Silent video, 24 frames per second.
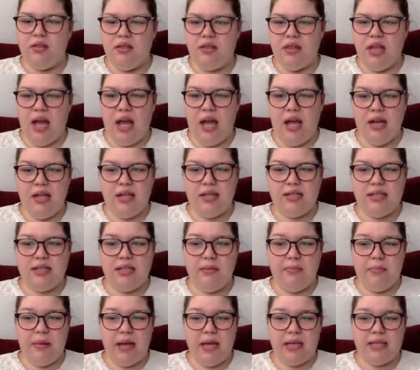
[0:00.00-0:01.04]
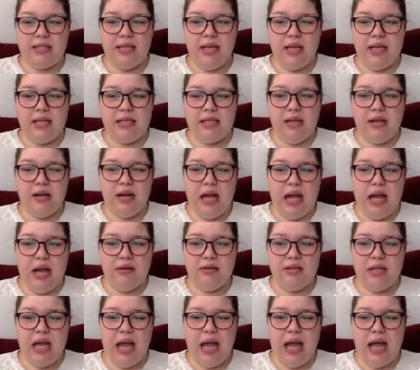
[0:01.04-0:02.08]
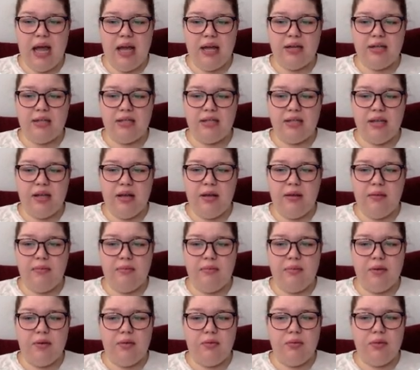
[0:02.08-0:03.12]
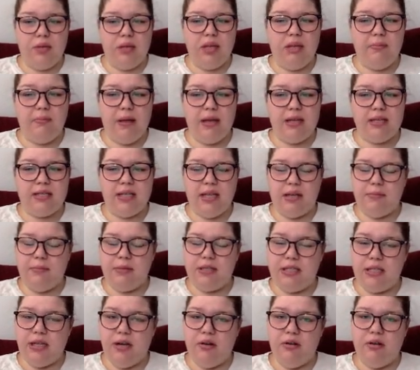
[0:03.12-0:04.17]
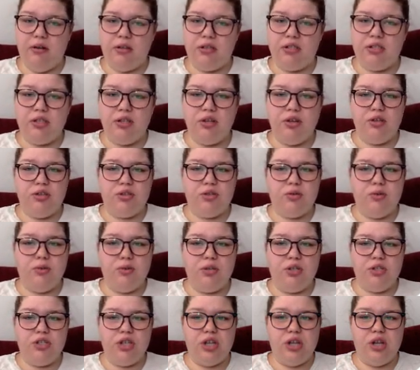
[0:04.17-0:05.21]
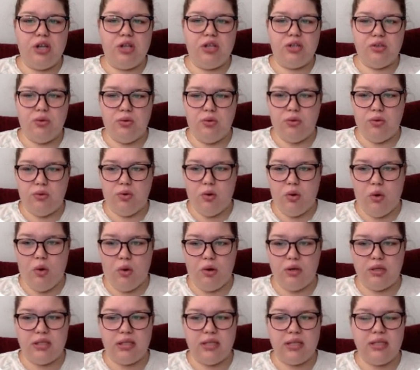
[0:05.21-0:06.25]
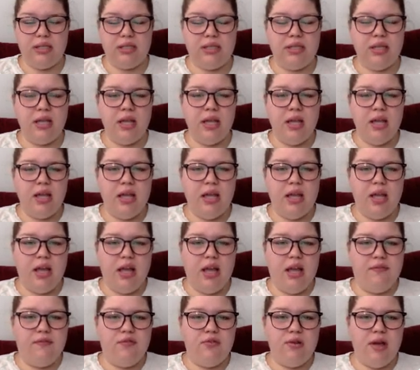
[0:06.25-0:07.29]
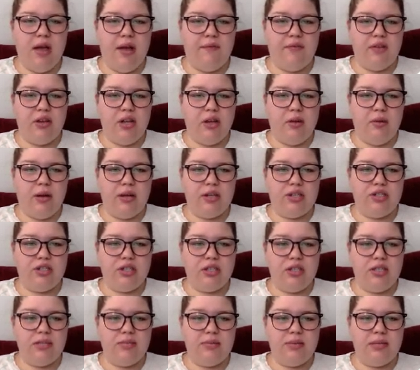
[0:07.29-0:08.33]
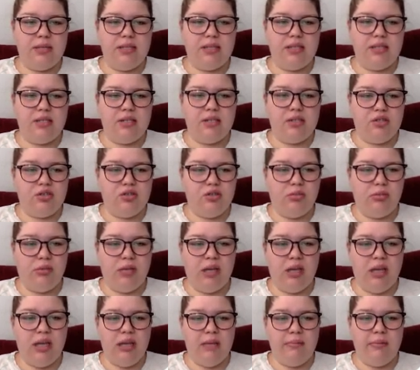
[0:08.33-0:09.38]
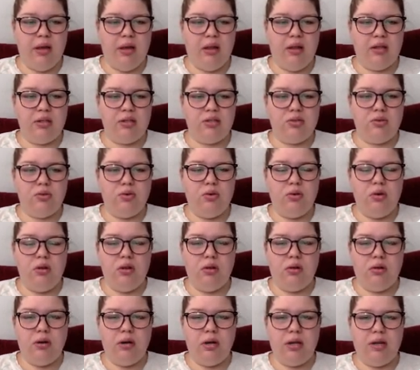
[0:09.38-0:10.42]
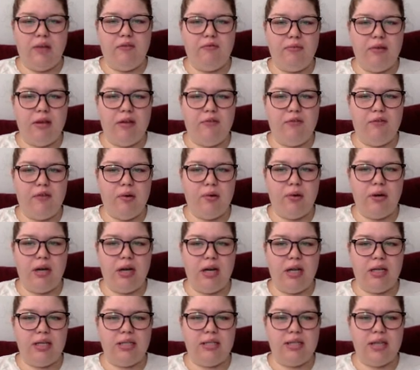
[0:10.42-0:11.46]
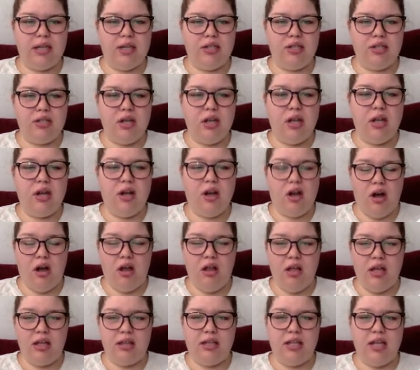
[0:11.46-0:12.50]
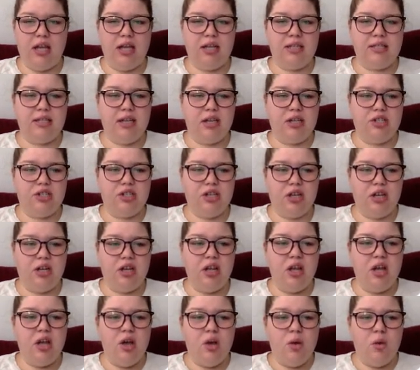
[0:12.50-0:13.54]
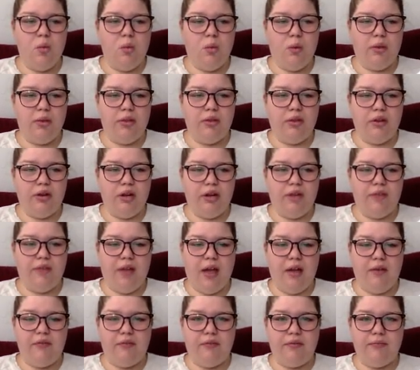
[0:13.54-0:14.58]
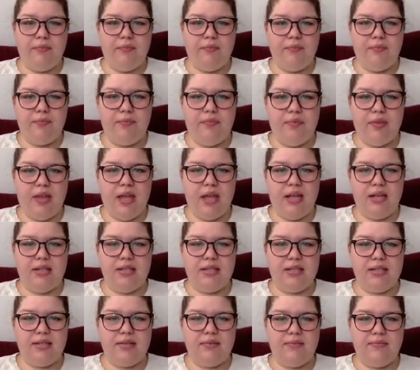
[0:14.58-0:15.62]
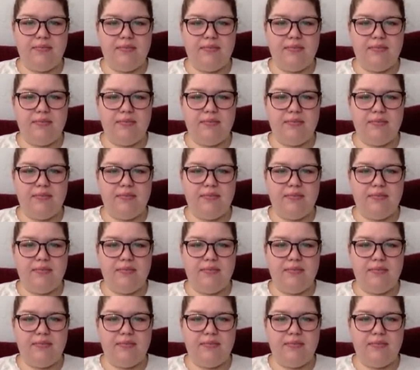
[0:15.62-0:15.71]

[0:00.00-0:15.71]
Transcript: That is the basics on how to add some really basic materials to your Schoology courses. If you have any questions, please shoot me an email at school or give my phone a call at the extension 135. Thanks.